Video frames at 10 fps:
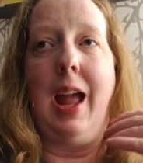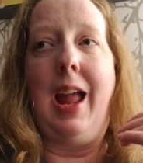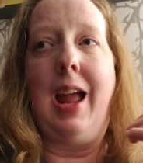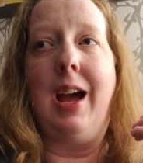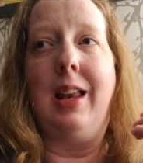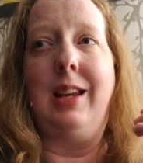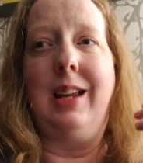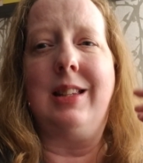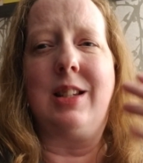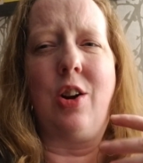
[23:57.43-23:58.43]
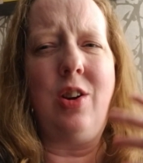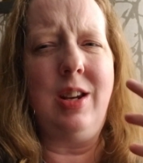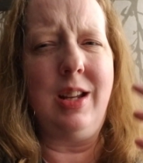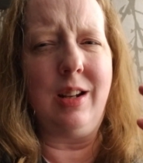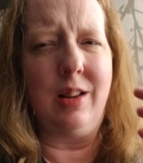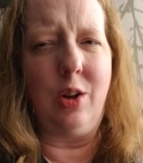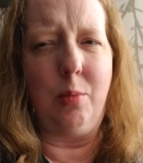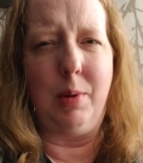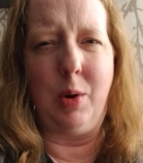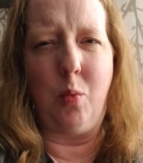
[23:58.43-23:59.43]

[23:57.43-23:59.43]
and it started to get a little bit